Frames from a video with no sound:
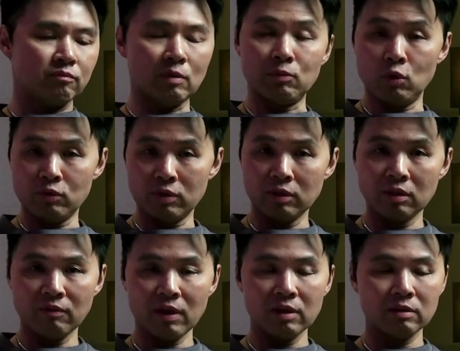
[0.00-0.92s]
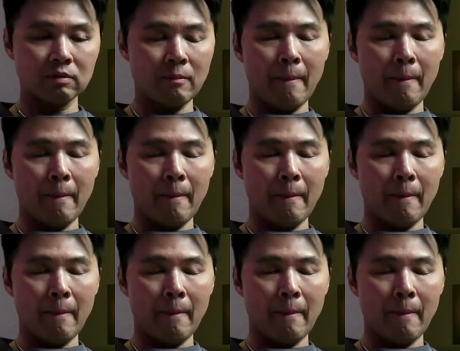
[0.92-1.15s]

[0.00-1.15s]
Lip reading: using the device.